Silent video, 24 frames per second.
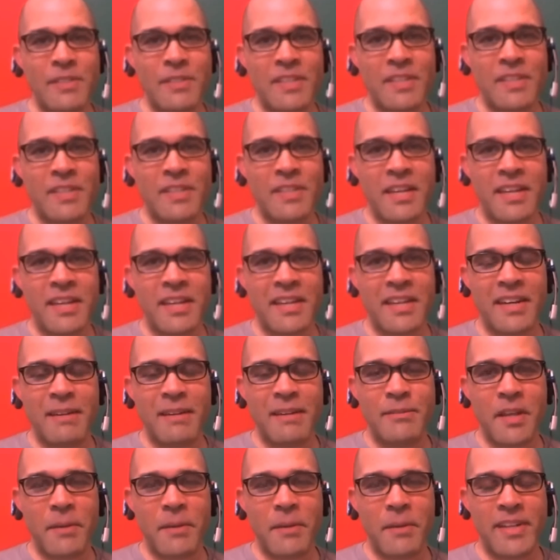I was
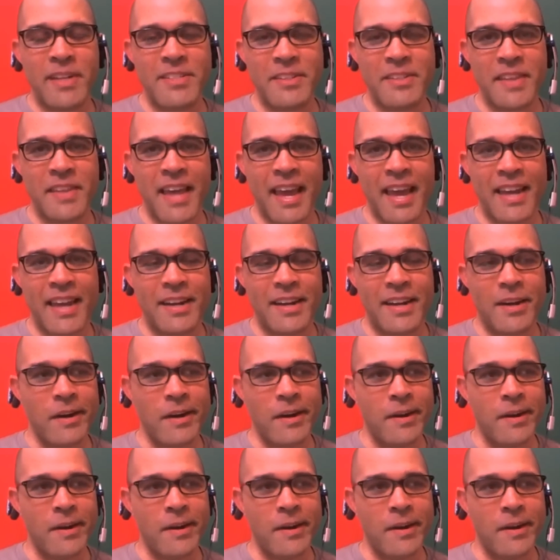gonna mention that